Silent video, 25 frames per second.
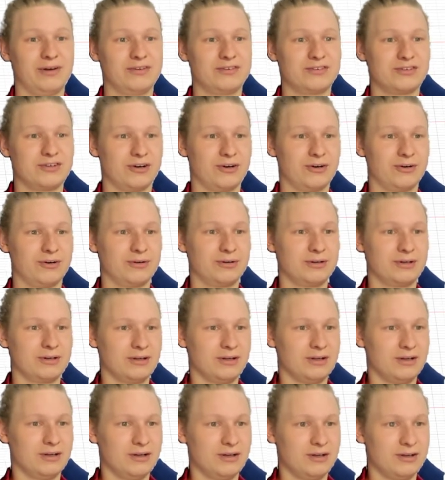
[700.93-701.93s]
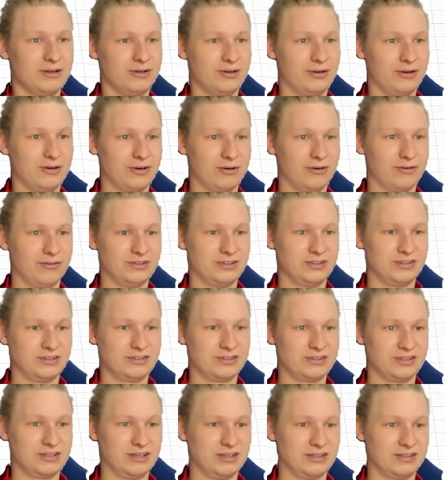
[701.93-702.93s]
So you can obviously
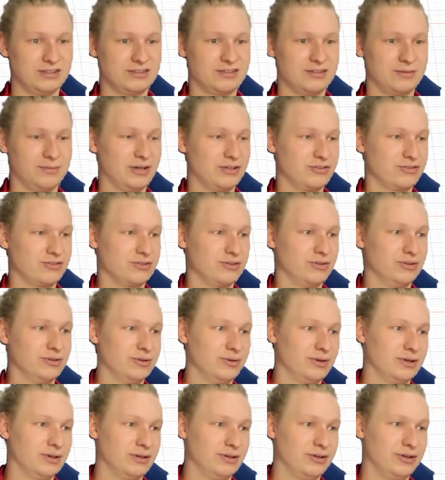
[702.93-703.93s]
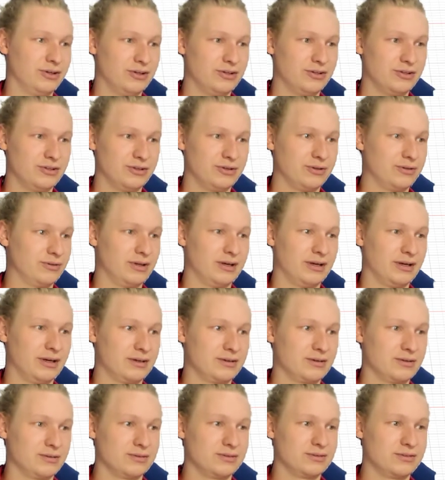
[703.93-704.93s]
see it's symmetrical, and you can do like
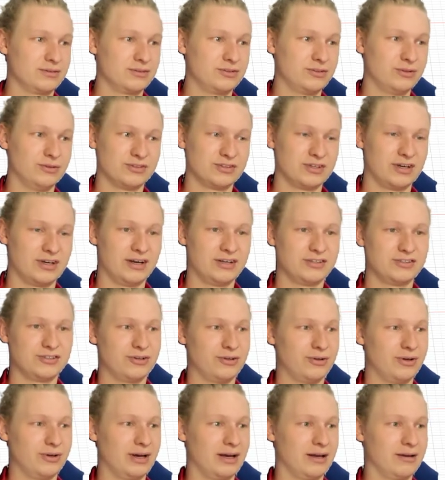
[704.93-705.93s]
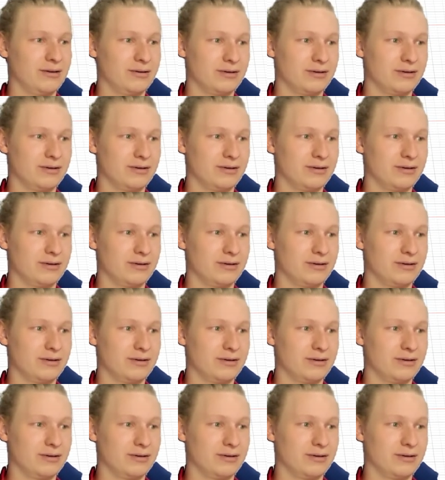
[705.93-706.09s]
two sides. So you have